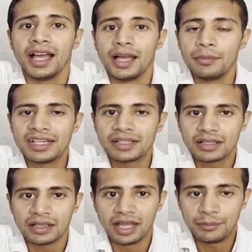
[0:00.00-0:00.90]

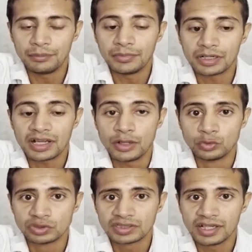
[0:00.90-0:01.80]
I'm a
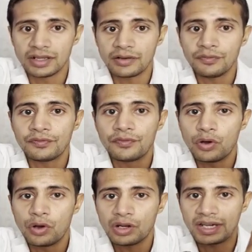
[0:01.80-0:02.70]
counselor
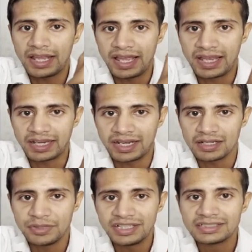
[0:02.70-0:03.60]
for
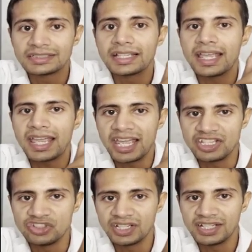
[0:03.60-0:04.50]
academics,
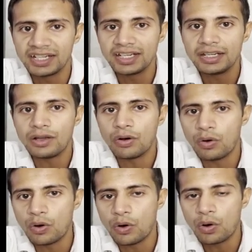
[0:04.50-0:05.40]
engineering
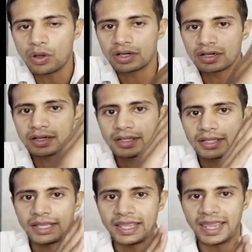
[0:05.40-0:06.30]
or
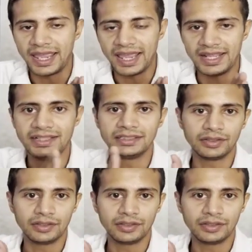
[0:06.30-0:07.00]
health